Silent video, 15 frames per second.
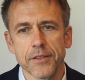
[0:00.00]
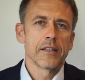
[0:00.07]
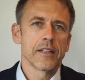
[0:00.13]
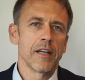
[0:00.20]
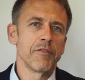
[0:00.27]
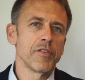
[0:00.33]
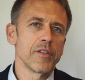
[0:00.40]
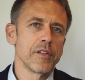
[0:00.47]

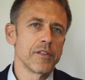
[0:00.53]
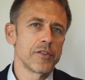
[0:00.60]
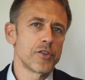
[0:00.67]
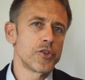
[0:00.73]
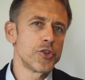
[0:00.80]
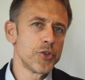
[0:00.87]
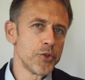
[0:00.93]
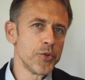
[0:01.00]
Level
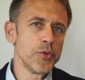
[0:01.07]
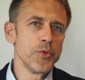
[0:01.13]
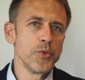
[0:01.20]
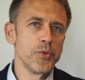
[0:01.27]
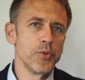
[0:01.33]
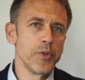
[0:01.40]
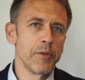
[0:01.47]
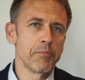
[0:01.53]

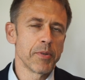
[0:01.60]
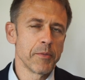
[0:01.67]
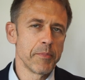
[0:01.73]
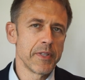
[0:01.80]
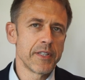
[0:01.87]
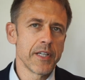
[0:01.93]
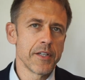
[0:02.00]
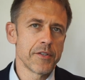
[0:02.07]
2
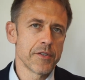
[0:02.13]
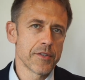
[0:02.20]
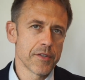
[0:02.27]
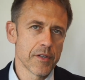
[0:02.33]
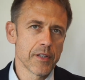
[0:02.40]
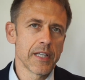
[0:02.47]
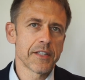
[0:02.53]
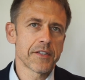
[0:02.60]
implementations
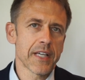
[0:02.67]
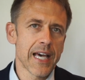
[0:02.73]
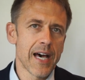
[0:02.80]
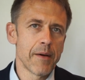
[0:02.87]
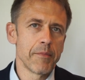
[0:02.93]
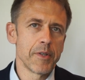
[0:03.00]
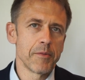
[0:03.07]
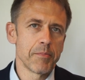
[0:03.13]
are less
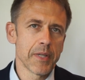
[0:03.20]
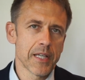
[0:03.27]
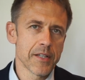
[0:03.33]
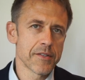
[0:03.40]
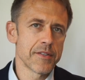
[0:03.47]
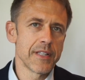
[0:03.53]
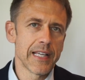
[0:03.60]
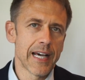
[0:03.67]
common
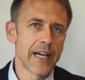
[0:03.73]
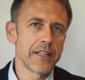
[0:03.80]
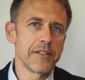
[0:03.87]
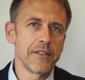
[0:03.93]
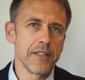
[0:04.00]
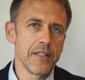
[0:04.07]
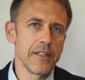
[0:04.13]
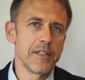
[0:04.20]
because of the
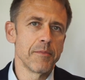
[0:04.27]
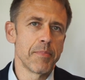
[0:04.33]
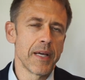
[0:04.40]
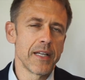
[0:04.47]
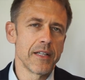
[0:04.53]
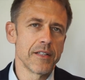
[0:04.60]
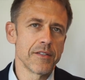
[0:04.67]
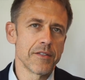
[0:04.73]
IT
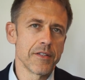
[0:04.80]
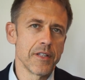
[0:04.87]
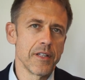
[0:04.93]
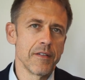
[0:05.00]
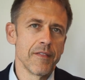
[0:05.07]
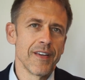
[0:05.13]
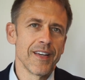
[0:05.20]
dependency,